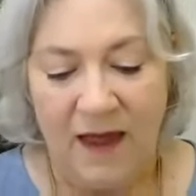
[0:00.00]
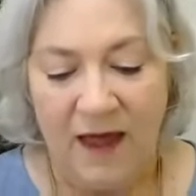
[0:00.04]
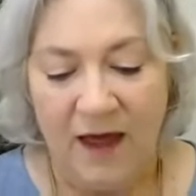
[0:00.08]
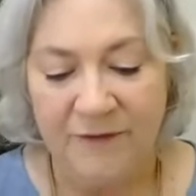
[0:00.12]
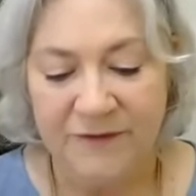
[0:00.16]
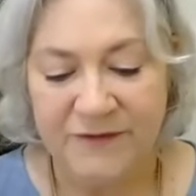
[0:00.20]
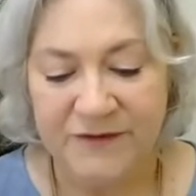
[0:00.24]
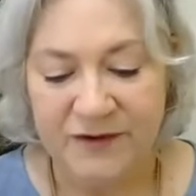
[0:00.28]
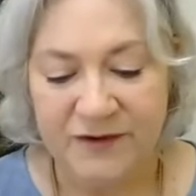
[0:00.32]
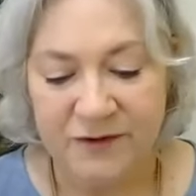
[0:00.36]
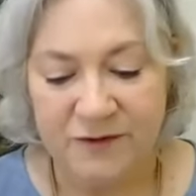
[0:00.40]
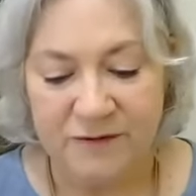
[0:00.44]

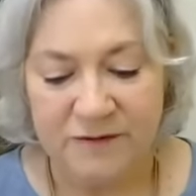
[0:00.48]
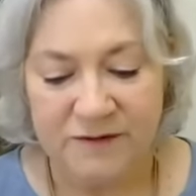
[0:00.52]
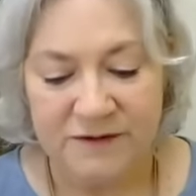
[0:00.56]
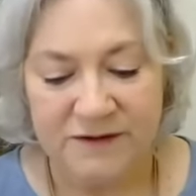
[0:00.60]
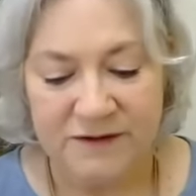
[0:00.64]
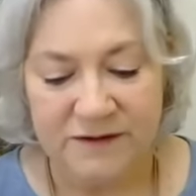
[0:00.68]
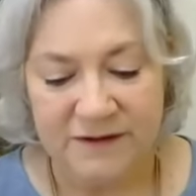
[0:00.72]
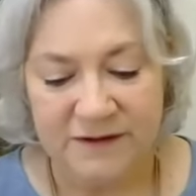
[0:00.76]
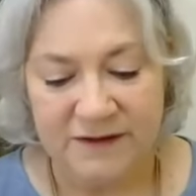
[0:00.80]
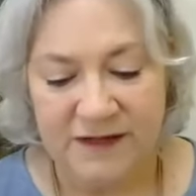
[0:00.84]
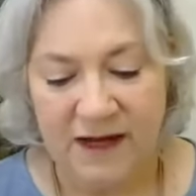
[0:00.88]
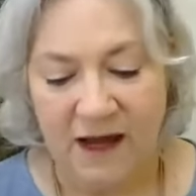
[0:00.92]

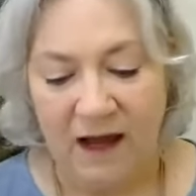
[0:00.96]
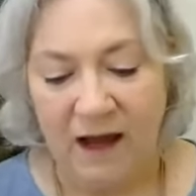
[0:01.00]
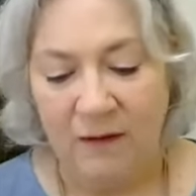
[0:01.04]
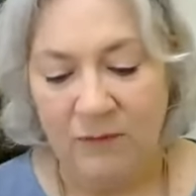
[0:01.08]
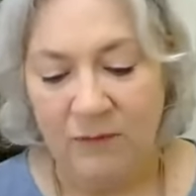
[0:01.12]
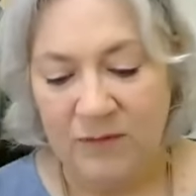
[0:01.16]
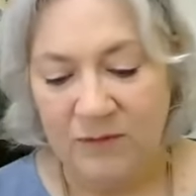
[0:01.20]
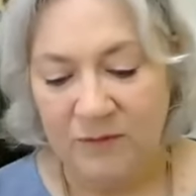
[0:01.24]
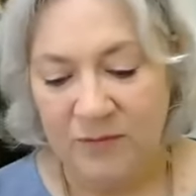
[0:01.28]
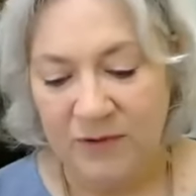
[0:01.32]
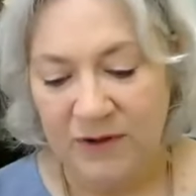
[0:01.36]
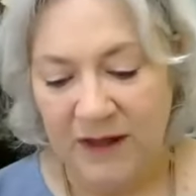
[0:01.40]
Eftsoons the
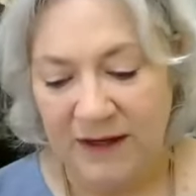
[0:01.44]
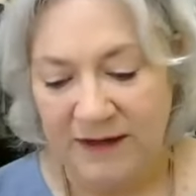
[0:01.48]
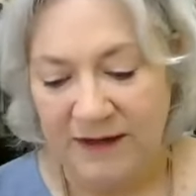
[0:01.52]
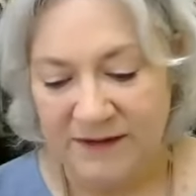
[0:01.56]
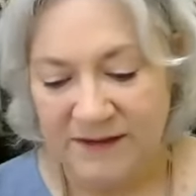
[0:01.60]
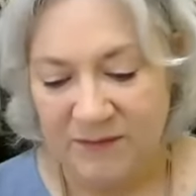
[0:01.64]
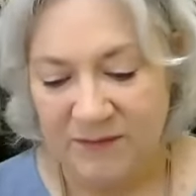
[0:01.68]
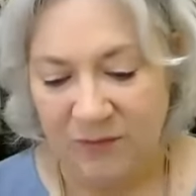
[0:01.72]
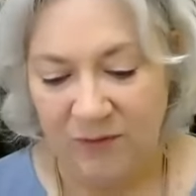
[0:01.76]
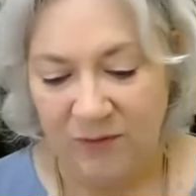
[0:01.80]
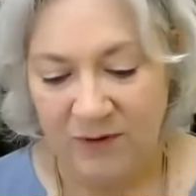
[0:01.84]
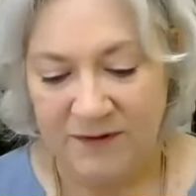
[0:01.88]
time and
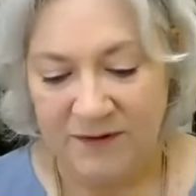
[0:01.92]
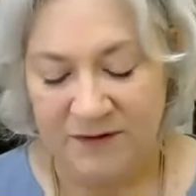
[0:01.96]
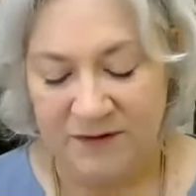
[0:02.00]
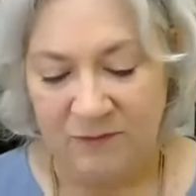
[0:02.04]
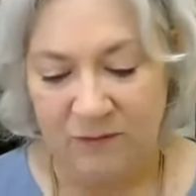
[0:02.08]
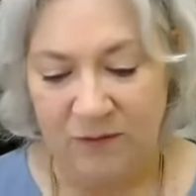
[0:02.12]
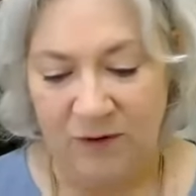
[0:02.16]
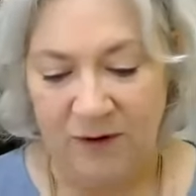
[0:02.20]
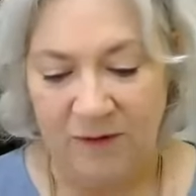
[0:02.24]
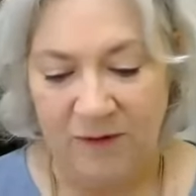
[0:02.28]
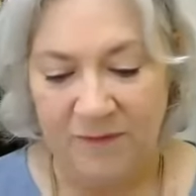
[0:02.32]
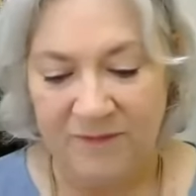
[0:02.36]
place
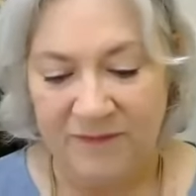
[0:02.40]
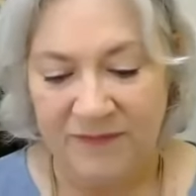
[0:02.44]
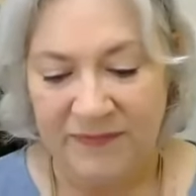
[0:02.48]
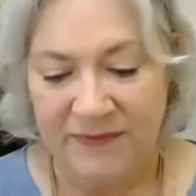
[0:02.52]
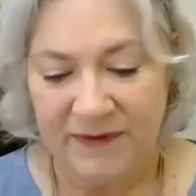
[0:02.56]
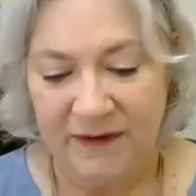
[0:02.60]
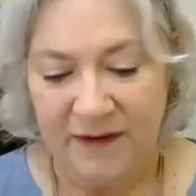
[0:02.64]
appointed were,